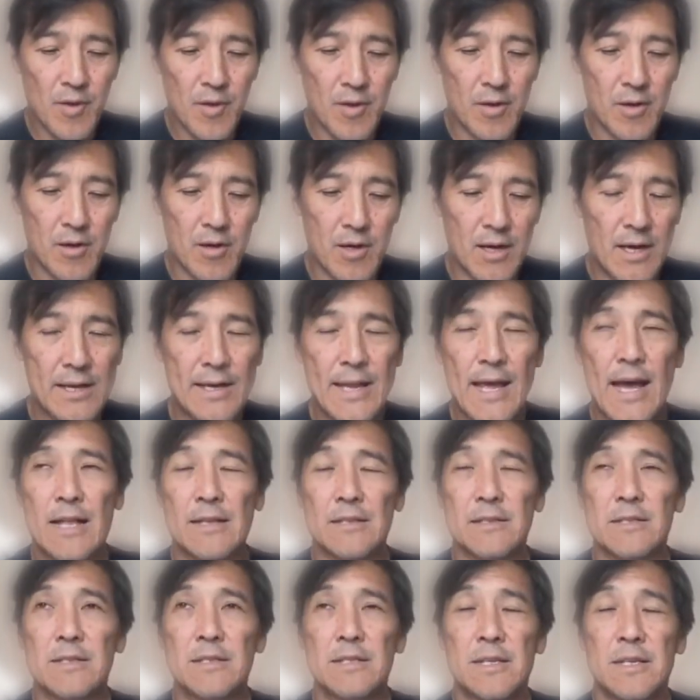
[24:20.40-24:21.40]

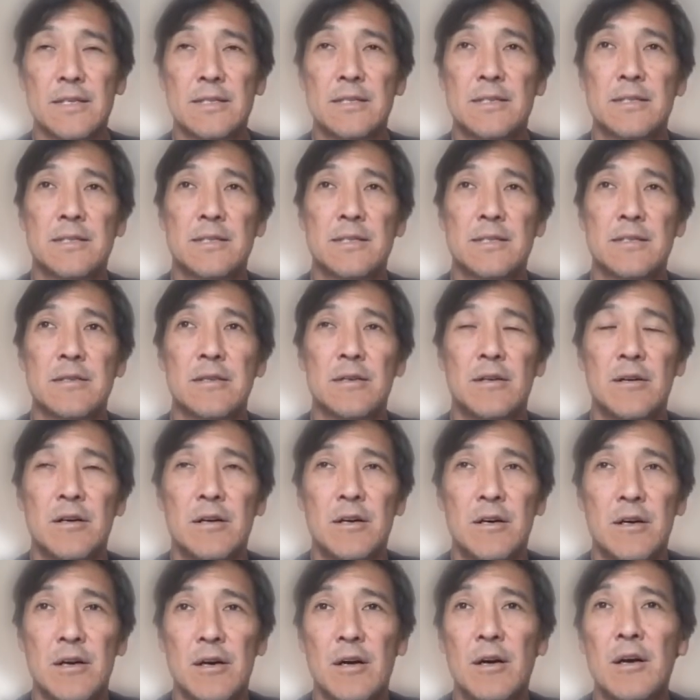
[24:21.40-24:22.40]
analysis
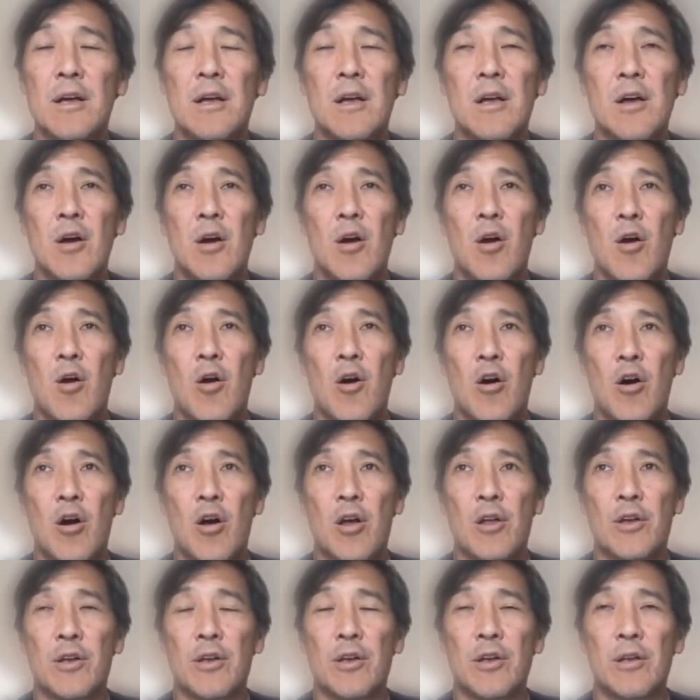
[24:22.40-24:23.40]

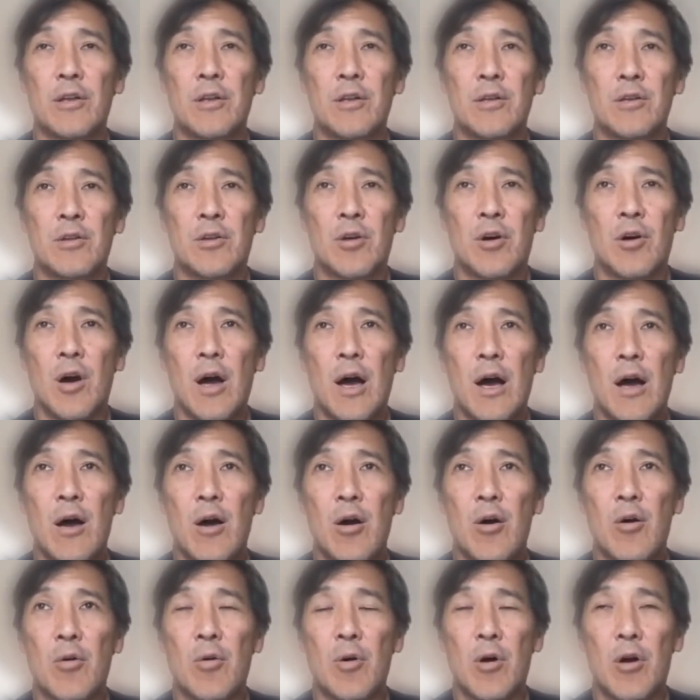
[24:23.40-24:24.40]
on
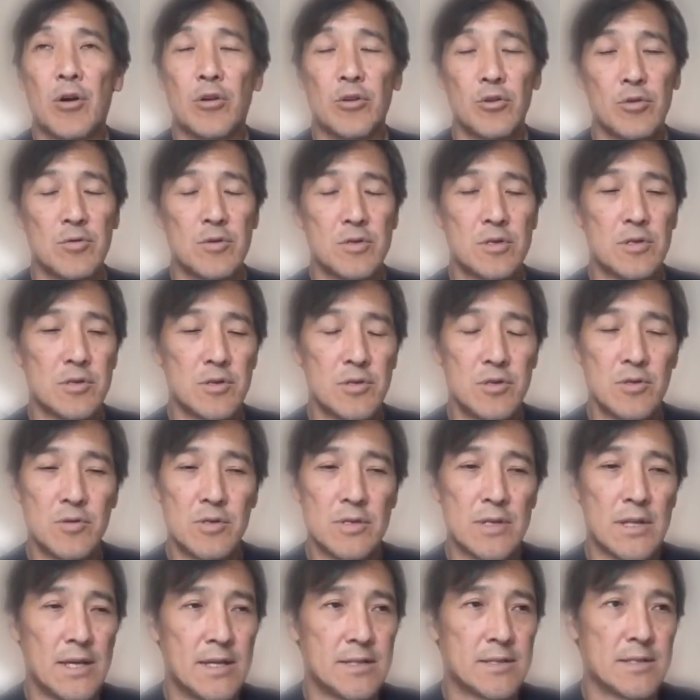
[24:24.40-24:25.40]
how our users
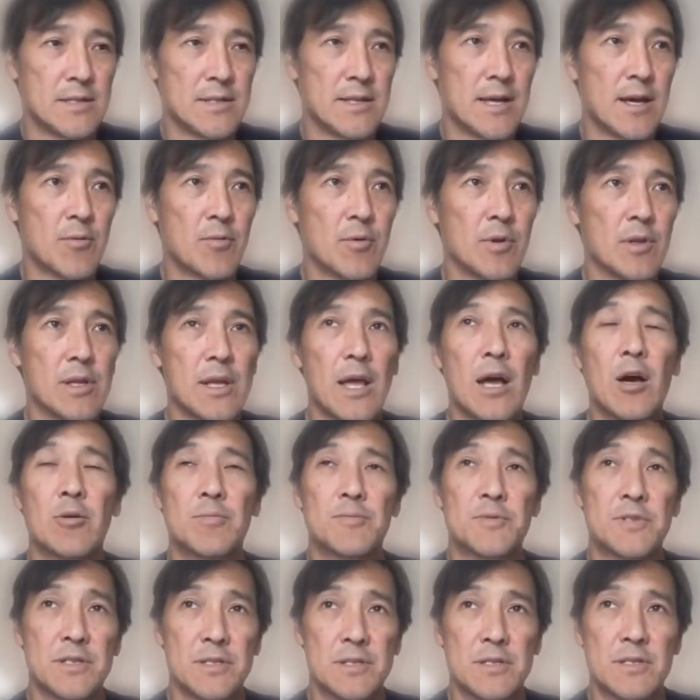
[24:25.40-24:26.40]
use Lens, and that really
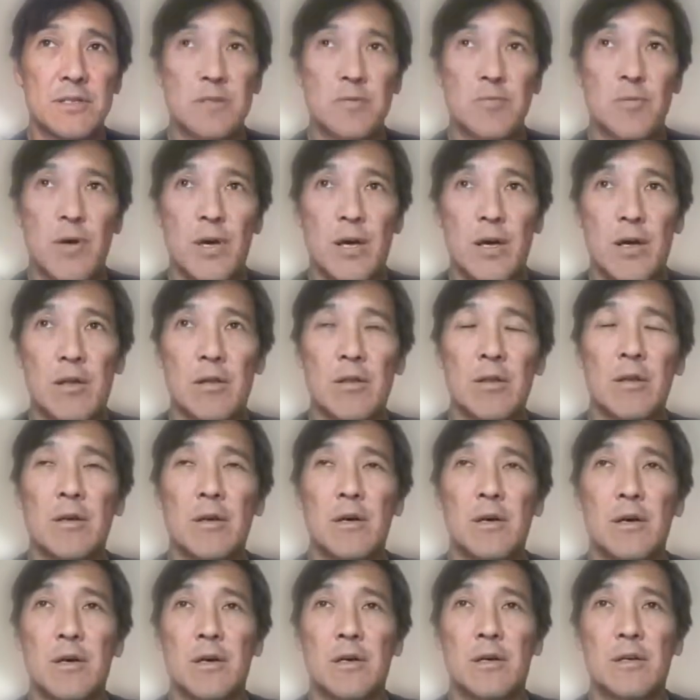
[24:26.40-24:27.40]
helps us as well
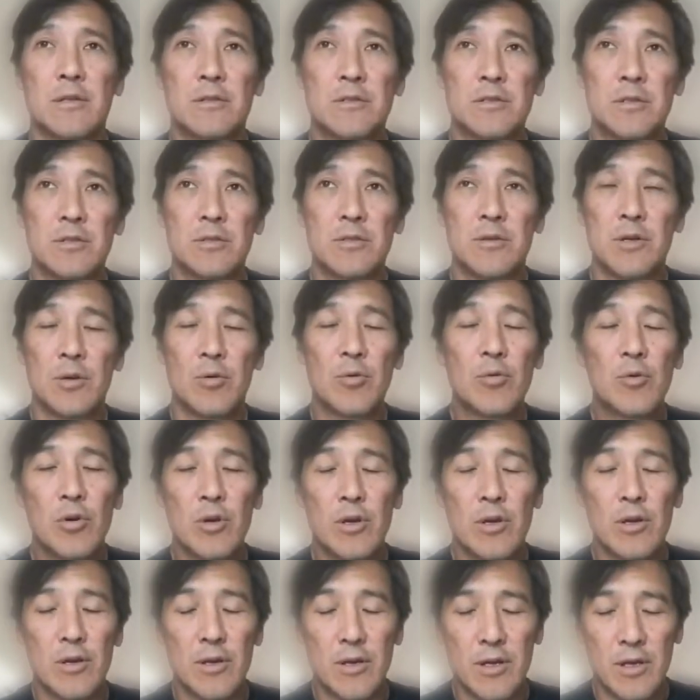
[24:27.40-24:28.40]
to
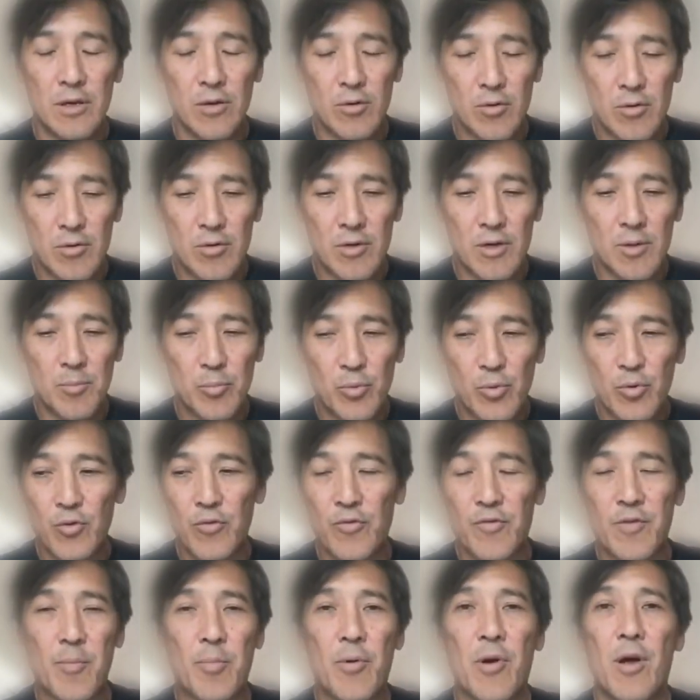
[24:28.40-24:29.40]

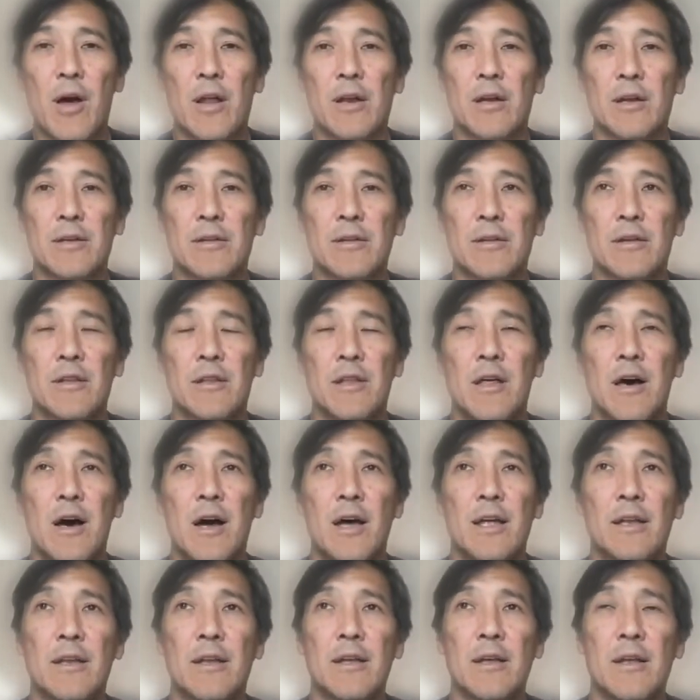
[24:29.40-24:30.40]
improve the product a
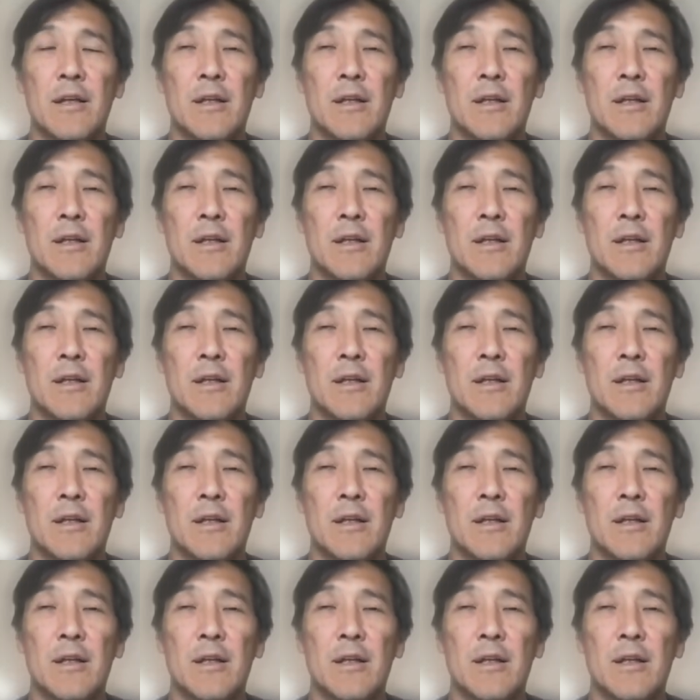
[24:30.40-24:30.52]
lot.